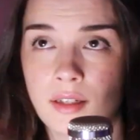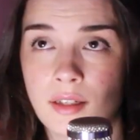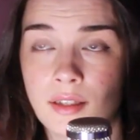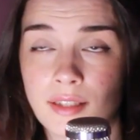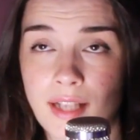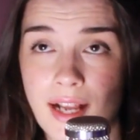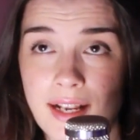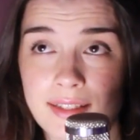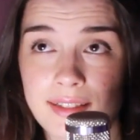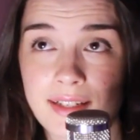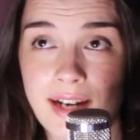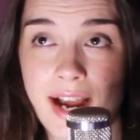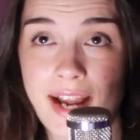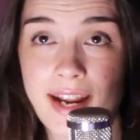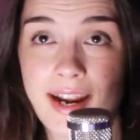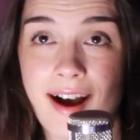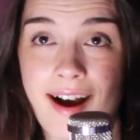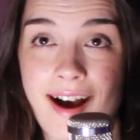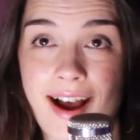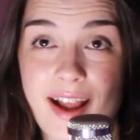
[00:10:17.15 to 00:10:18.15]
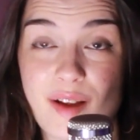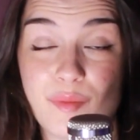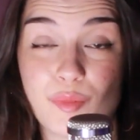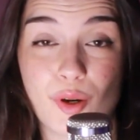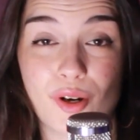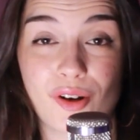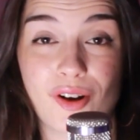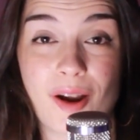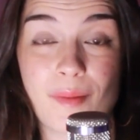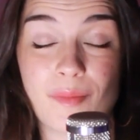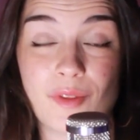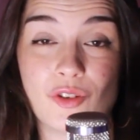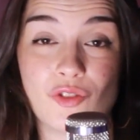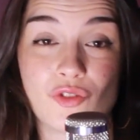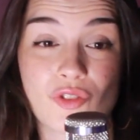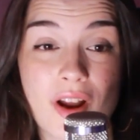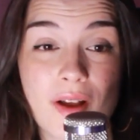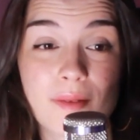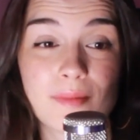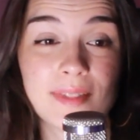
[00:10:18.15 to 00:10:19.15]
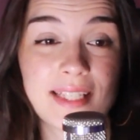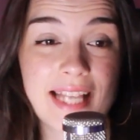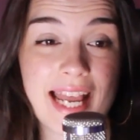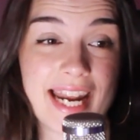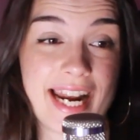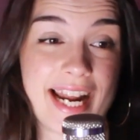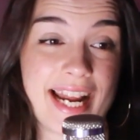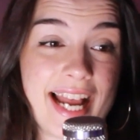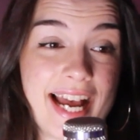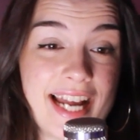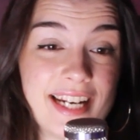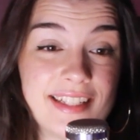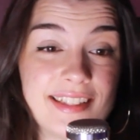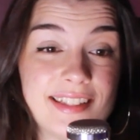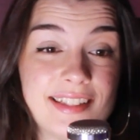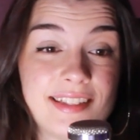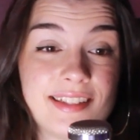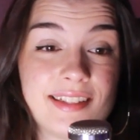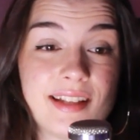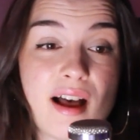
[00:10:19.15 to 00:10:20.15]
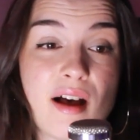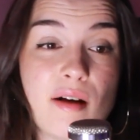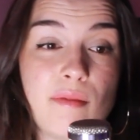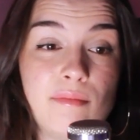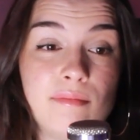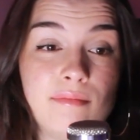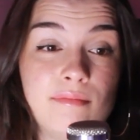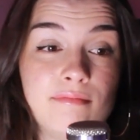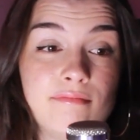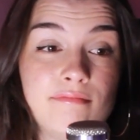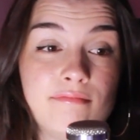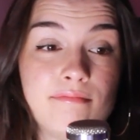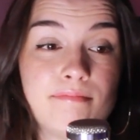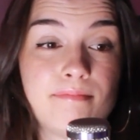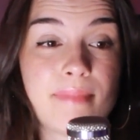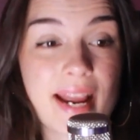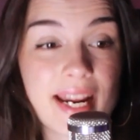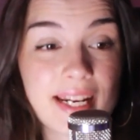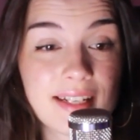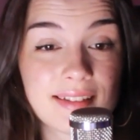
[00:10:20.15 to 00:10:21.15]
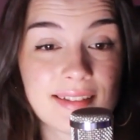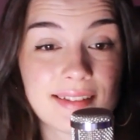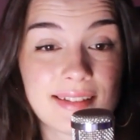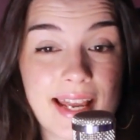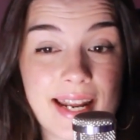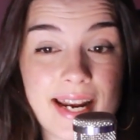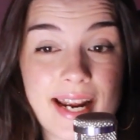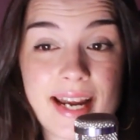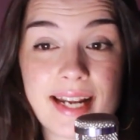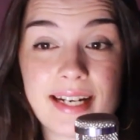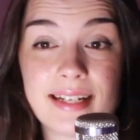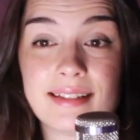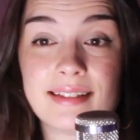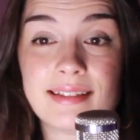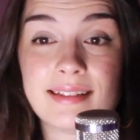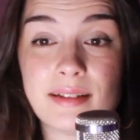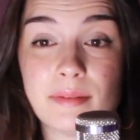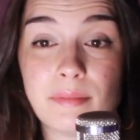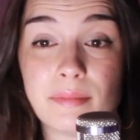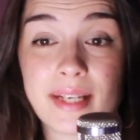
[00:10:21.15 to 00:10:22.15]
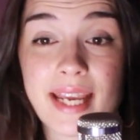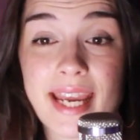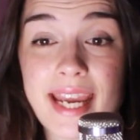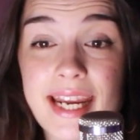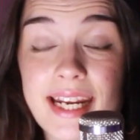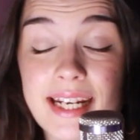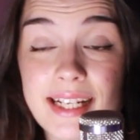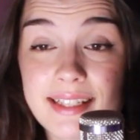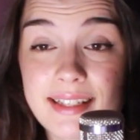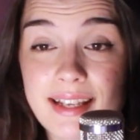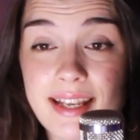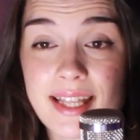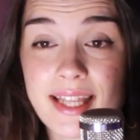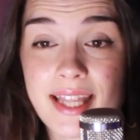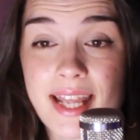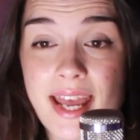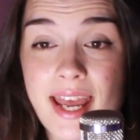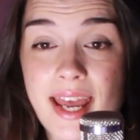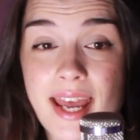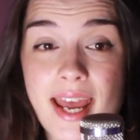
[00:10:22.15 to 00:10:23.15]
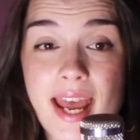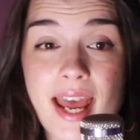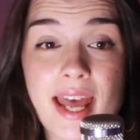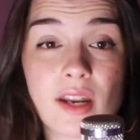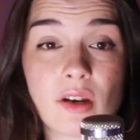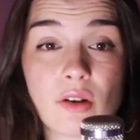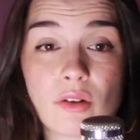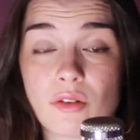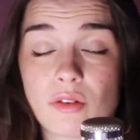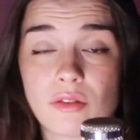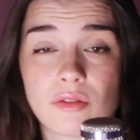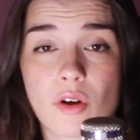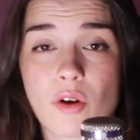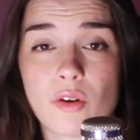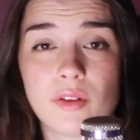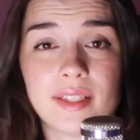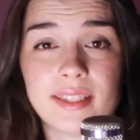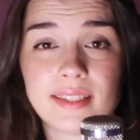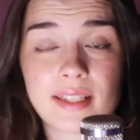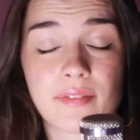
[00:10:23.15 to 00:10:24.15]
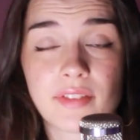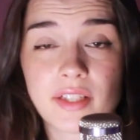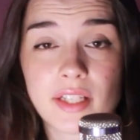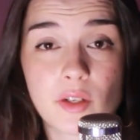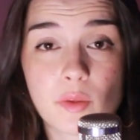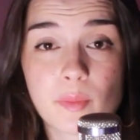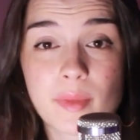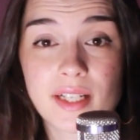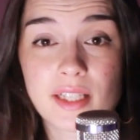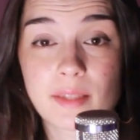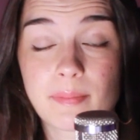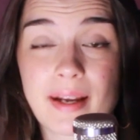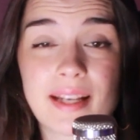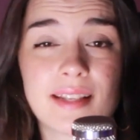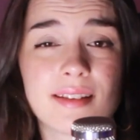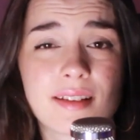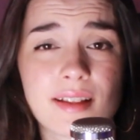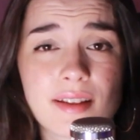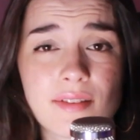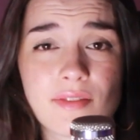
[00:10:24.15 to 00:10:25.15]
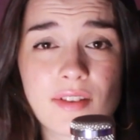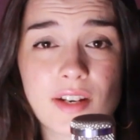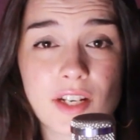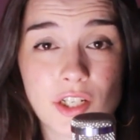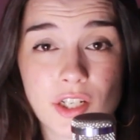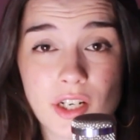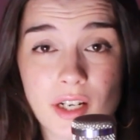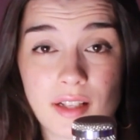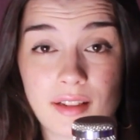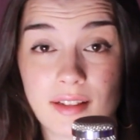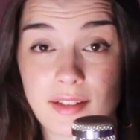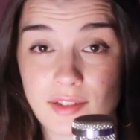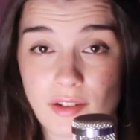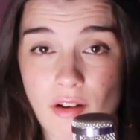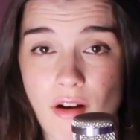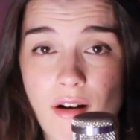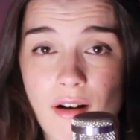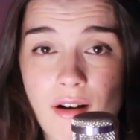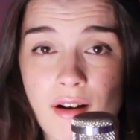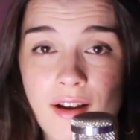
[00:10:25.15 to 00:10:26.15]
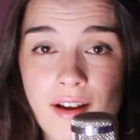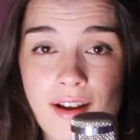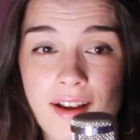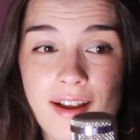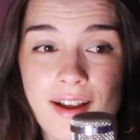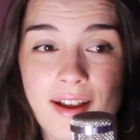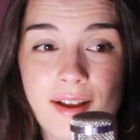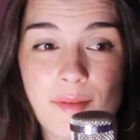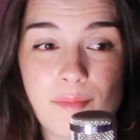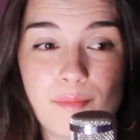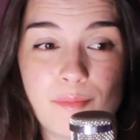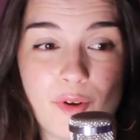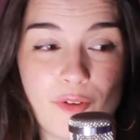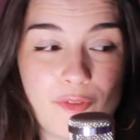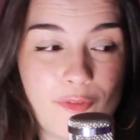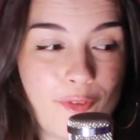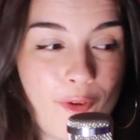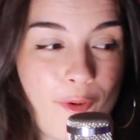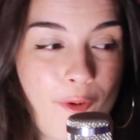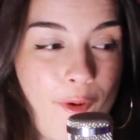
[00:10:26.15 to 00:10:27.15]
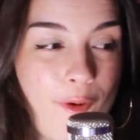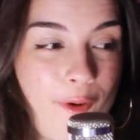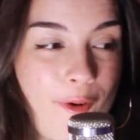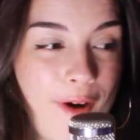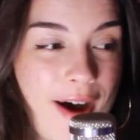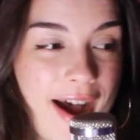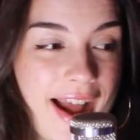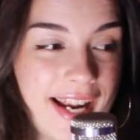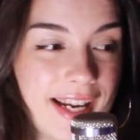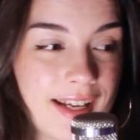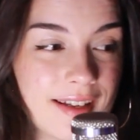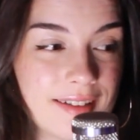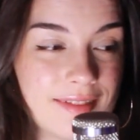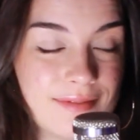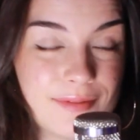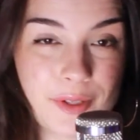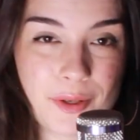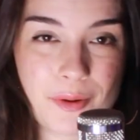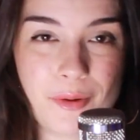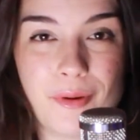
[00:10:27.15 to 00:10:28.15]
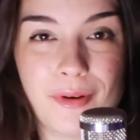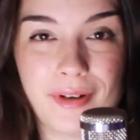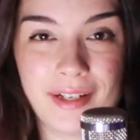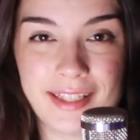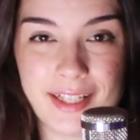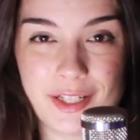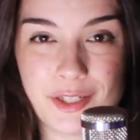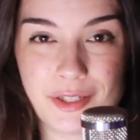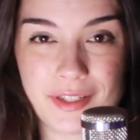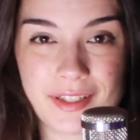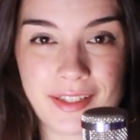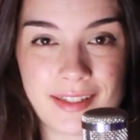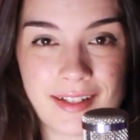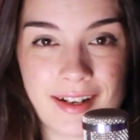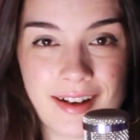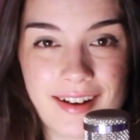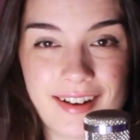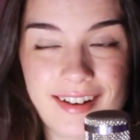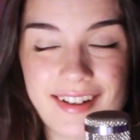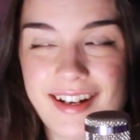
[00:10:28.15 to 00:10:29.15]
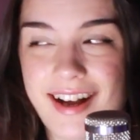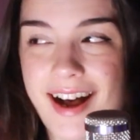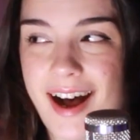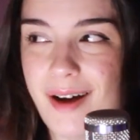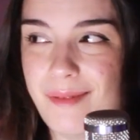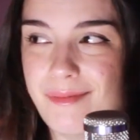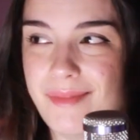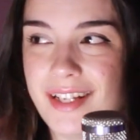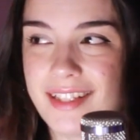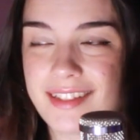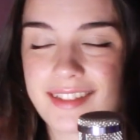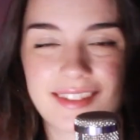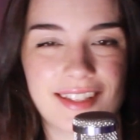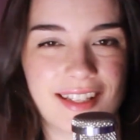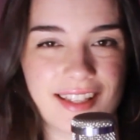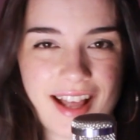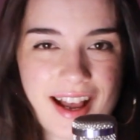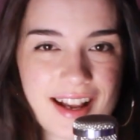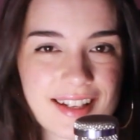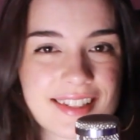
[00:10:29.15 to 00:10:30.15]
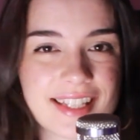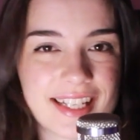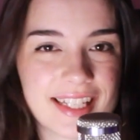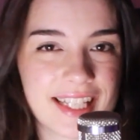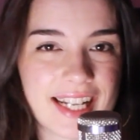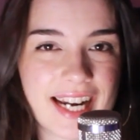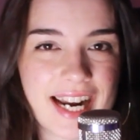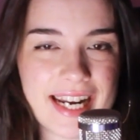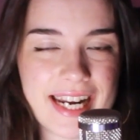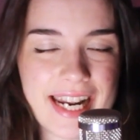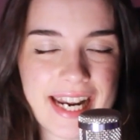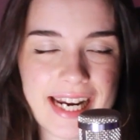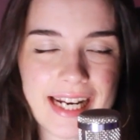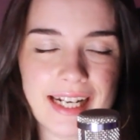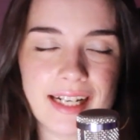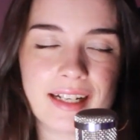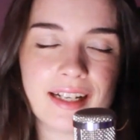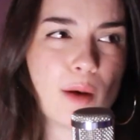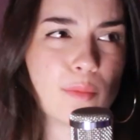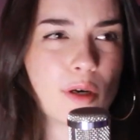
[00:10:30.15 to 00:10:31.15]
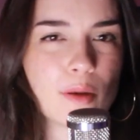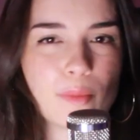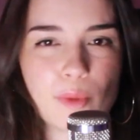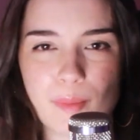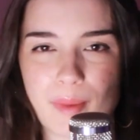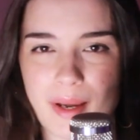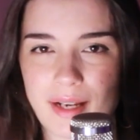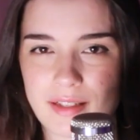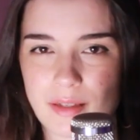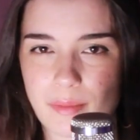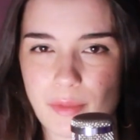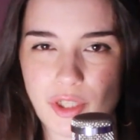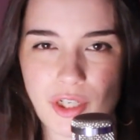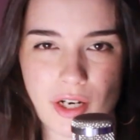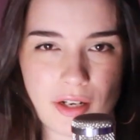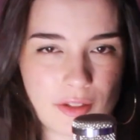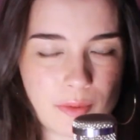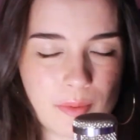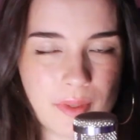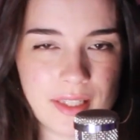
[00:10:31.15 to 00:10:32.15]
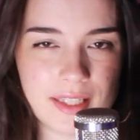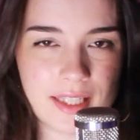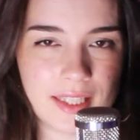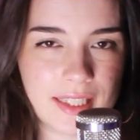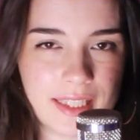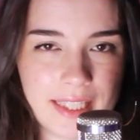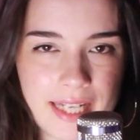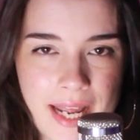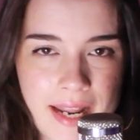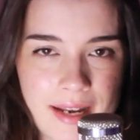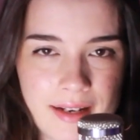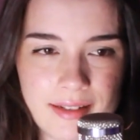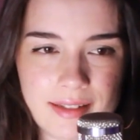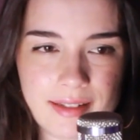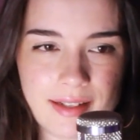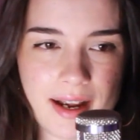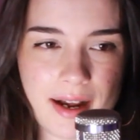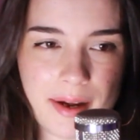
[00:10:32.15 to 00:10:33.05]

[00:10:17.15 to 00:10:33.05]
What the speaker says: Last night I programmed the drums and I added some bass and I added some keys in there and all these other little bits, basically finishing the song before I can record electric guitar. It's the last thing that I need. I'll probably make some adjustments at the end,